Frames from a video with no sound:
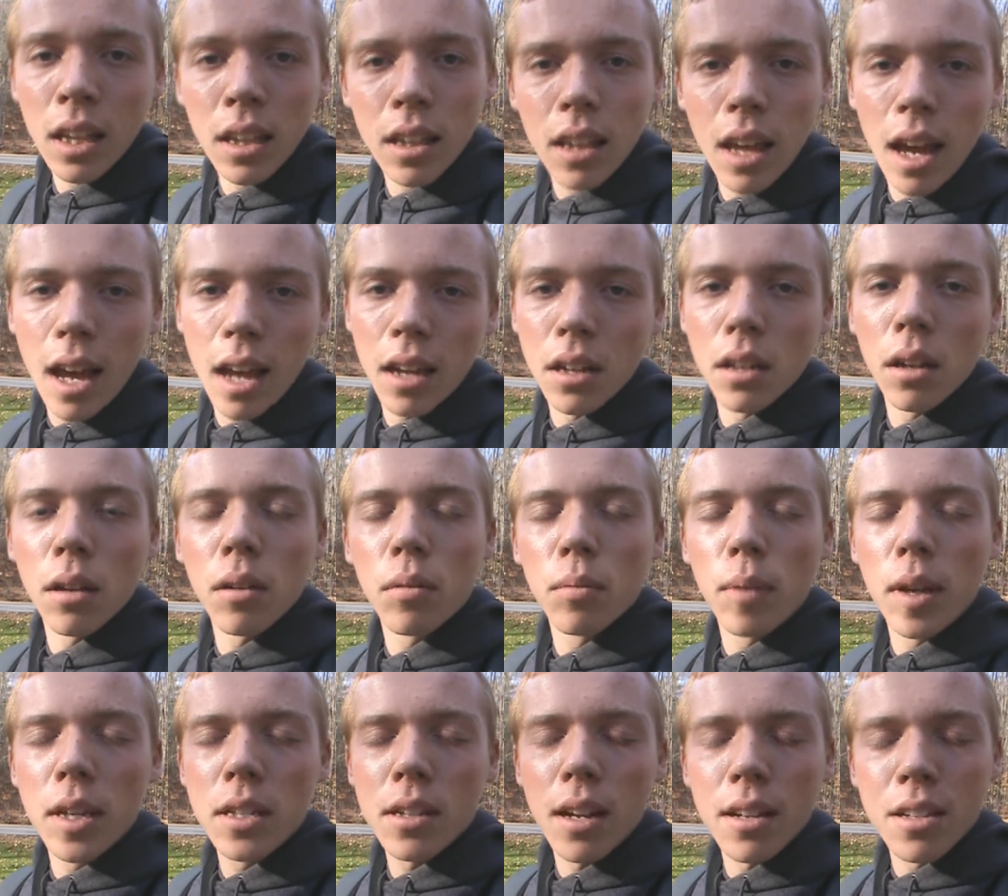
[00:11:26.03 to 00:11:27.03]
that,
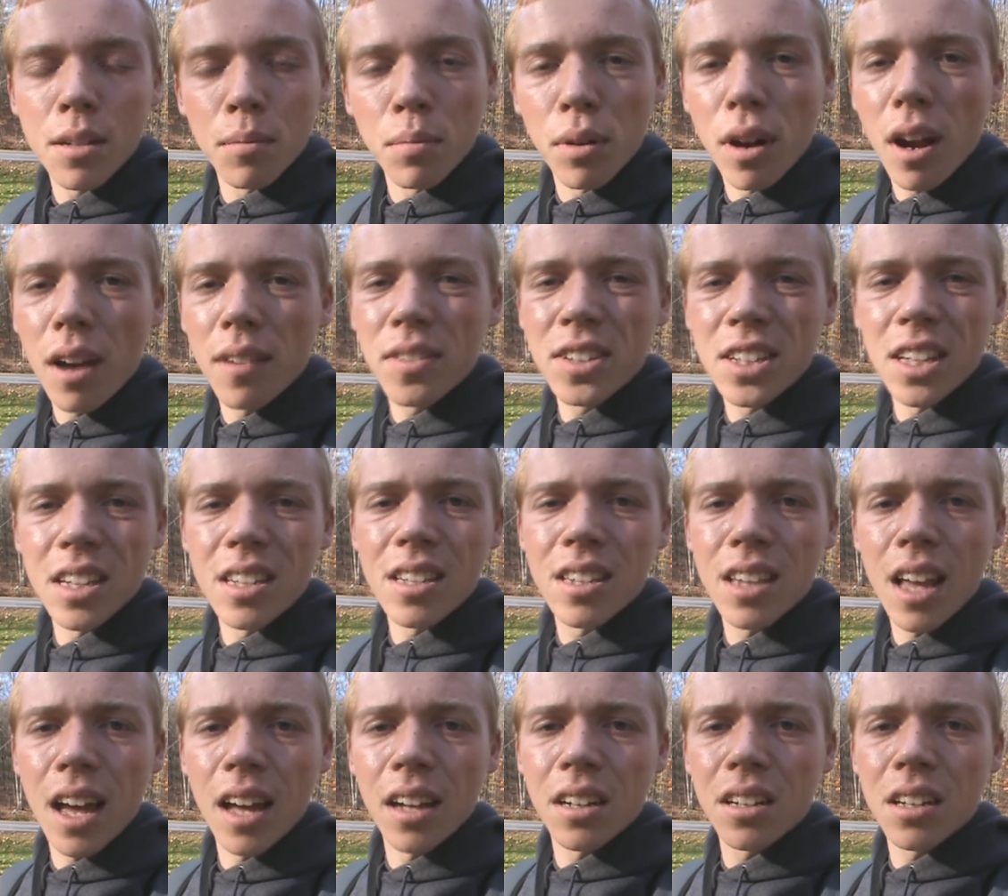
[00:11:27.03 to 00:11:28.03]
based on some
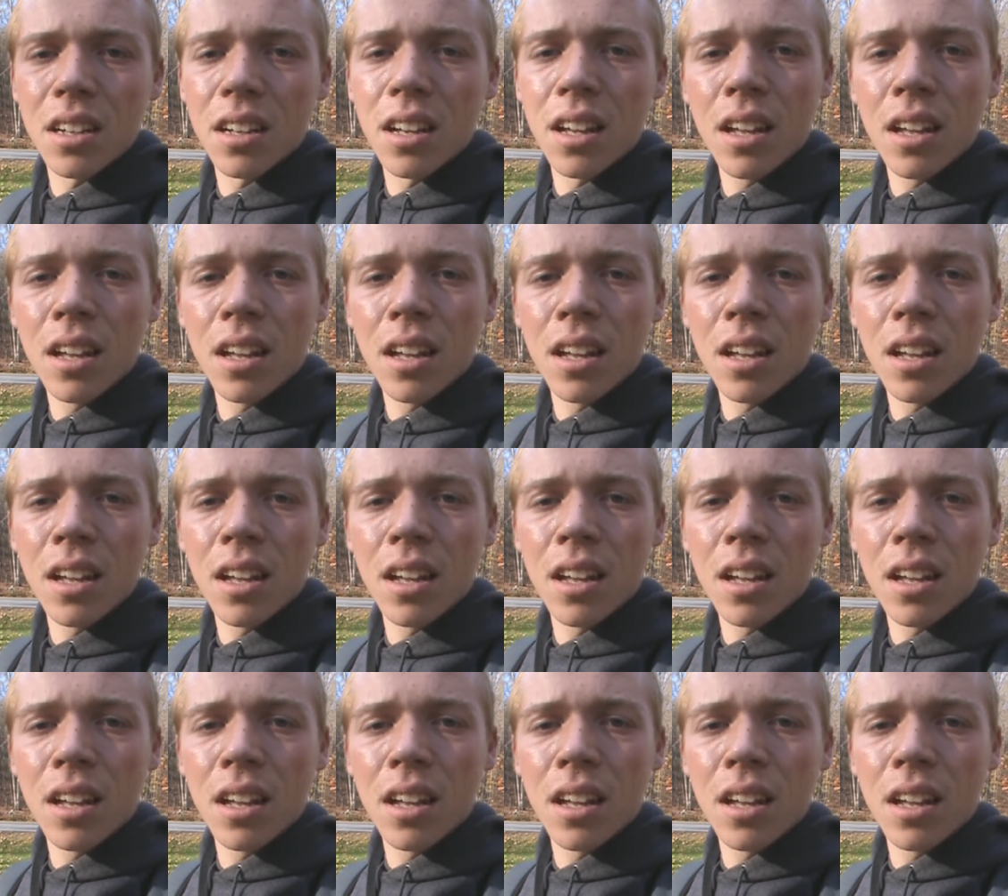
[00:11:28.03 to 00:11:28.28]
prophecies, that